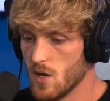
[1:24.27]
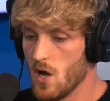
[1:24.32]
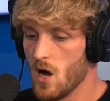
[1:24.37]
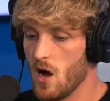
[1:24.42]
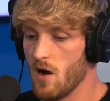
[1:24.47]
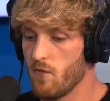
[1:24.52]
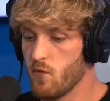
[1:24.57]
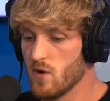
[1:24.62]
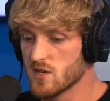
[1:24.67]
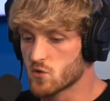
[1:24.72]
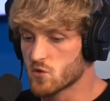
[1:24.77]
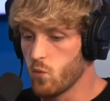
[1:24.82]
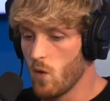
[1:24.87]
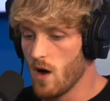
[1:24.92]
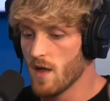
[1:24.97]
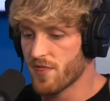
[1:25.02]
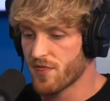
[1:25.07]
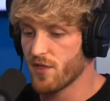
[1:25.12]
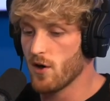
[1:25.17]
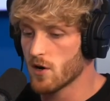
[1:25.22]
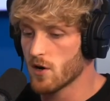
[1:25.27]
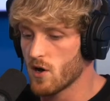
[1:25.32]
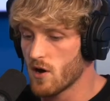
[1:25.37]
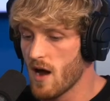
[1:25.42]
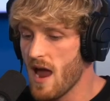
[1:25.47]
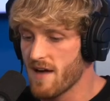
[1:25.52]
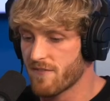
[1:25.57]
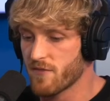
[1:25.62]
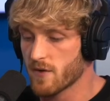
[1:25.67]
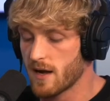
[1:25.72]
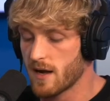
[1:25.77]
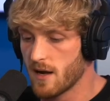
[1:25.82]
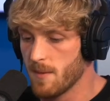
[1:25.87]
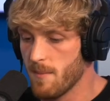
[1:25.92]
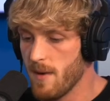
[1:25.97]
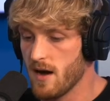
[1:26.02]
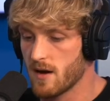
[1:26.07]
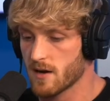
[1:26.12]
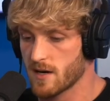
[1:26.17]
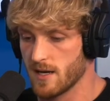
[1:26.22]
of which 1/3 are African
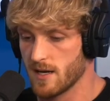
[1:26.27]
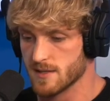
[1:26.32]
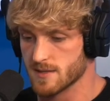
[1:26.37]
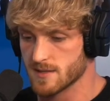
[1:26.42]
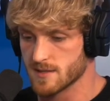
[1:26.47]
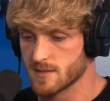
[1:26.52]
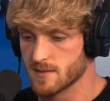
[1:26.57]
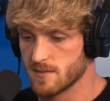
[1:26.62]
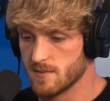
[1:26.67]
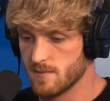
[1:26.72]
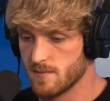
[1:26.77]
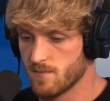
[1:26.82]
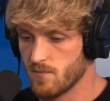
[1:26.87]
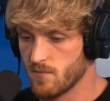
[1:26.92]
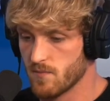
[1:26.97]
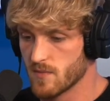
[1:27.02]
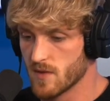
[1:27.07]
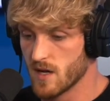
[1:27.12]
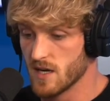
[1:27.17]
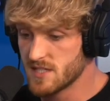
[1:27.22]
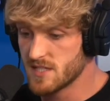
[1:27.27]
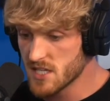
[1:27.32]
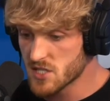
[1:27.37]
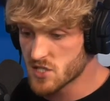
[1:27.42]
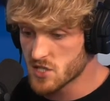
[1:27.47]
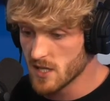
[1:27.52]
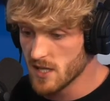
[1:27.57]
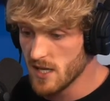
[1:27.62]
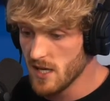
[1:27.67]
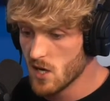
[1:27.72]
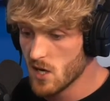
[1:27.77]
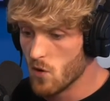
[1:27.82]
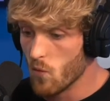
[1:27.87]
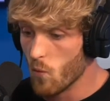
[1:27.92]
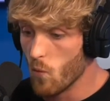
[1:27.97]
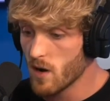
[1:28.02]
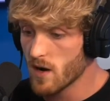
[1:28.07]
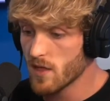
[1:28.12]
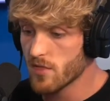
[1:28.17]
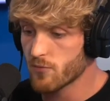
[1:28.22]
Americans. Additionally,
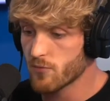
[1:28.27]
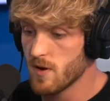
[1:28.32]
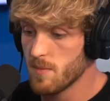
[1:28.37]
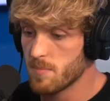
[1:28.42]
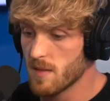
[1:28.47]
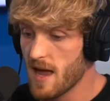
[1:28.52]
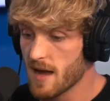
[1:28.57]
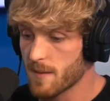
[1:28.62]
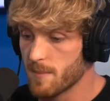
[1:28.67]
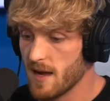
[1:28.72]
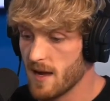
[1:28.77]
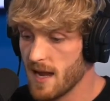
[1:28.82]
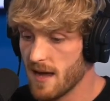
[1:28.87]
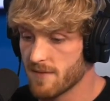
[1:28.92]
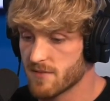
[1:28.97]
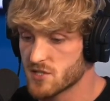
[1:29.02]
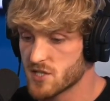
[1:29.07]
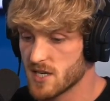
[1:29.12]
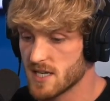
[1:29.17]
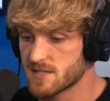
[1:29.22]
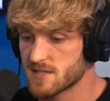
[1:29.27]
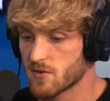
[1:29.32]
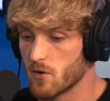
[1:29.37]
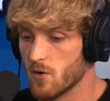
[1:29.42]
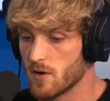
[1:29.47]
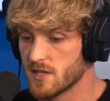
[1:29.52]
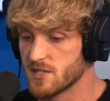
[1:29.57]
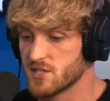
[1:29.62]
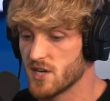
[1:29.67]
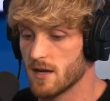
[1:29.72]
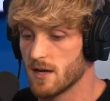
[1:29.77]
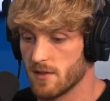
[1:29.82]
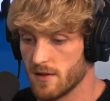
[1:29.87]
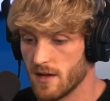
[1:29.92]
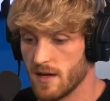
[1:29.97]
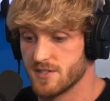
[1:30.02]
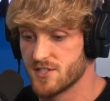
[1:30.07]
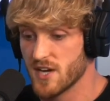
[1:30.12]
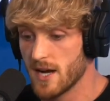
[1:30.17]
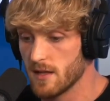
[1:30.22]
1 in 3 black men have the chance of going to
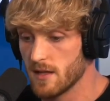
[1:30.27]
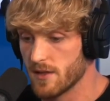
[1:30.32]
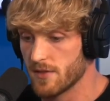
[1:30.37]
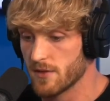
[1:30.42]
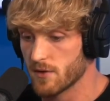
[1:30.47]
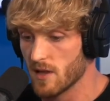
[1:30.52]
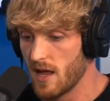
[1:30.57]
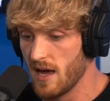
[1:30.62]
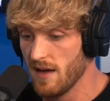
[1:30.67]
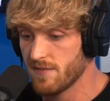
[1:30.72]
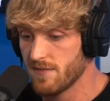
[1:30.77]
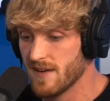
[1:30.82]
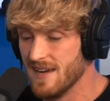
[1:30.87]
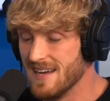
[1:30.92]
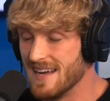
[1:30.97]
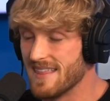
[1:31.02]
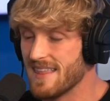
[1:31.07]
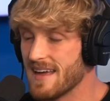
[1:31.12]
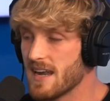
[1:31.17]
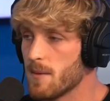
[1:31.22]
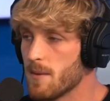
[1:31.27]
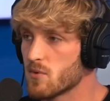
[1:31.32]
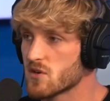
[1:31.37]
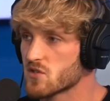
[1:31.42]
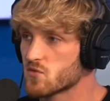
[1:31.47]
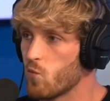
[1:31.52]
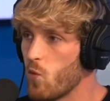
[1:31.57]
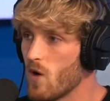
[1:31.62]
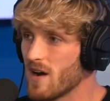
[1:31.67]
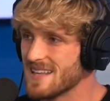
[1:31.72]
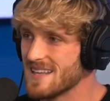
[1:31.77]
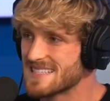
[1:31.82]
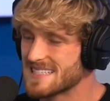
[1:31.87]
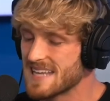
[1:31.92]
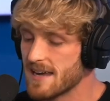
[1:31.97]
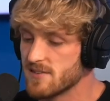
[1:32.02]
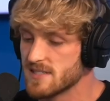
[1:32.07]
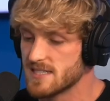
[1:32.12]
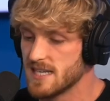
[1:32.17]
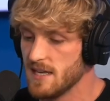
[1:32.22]
jail in their life, and that number is 1 in
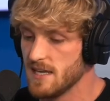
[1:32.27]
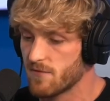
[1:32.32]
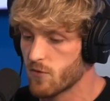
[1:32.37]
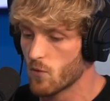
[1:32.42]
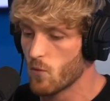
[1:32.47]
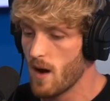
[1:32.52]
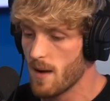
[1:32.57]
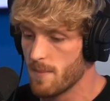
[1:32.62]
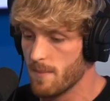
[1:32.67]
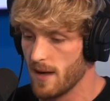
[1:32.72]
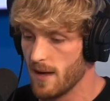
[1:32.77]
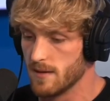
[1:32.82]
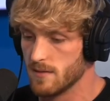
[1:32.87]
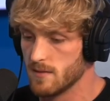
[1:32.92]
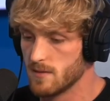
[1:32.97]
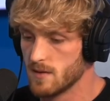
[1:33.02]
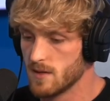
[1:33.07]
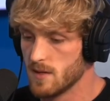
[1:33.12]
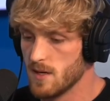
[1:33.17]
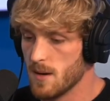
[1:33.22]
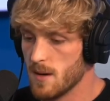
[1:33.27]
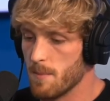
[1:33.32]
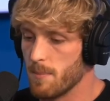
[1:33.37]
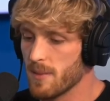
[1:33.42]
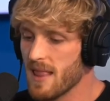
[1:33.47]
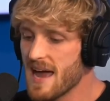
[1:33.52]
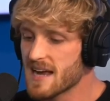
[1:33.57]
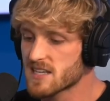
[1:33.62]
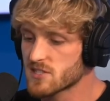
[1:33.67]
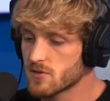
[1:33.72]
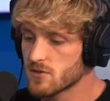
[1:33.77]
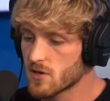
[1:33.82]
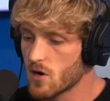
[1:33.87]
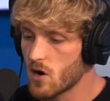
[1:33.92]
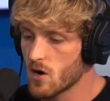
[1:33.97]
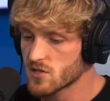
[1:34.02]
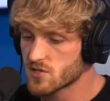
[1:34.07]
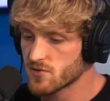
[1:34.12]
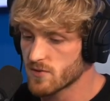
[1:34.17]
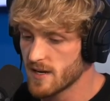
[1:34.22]
17 for white men. Blacks are
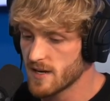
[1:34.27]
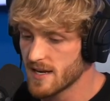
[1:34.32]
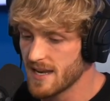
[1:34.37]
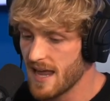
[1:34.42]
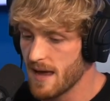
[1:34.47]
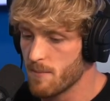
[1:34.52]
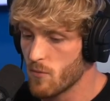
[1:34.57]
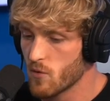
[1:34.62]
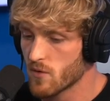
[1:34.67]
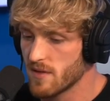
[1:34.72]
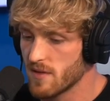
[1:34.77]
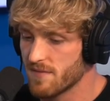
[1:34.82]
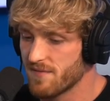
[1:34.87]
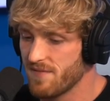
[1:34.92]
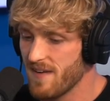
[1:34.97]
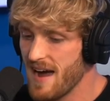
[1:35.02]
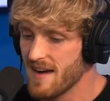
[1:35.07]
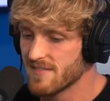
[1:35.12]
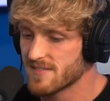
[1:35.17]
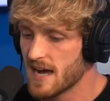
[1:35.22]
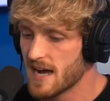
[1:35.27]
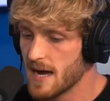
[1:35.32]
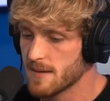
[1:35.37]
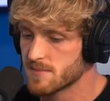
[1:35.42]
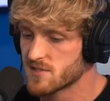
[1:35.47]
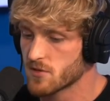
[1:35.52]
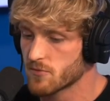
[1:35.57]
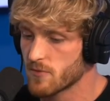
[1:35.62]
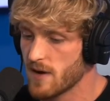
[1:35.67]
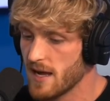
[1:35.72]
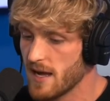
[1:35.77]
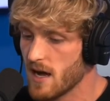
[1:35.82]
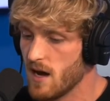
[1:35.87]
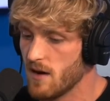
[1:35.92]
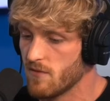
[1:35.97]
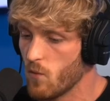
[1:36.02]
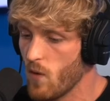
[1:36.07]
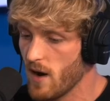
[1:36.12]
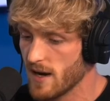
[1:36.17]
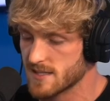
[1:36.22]
incarcerated at more than 5 times the rate
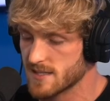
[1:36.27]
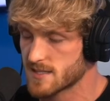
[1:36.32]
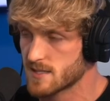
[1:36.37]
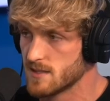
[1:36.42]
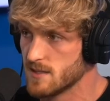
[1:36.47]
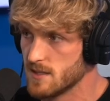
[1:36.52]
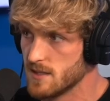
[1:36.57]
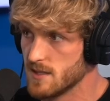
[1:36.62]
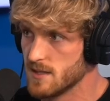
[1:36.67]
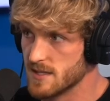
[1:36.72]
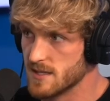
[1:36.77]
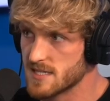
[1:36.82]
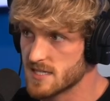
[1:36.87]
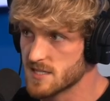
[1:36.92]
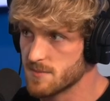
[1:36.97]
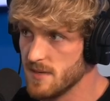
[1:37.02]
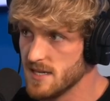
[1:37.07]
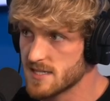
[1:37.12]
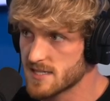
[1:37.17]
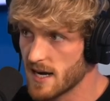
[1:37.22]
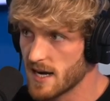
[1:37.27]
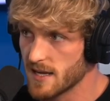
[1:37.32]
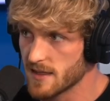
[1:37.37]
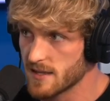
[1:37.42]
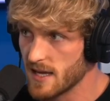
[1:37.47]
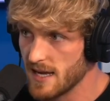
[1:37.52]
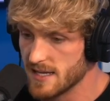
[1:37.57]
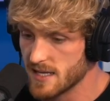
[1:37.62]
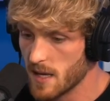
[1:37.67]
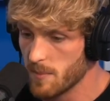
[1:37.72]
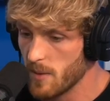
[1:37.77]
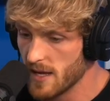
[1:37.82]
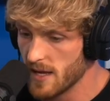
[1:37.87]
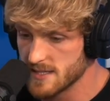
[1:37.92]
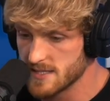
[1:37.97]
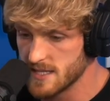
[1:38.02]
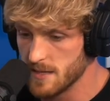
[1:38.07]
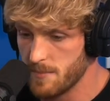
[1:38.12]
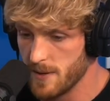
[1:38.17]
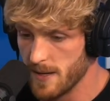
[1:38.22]
of whites. This is me citing the
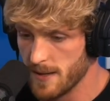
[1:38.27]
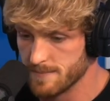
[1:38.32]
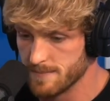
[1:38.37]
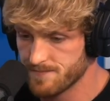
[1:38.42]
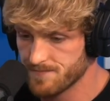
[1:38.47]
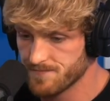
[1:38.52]
NAACP.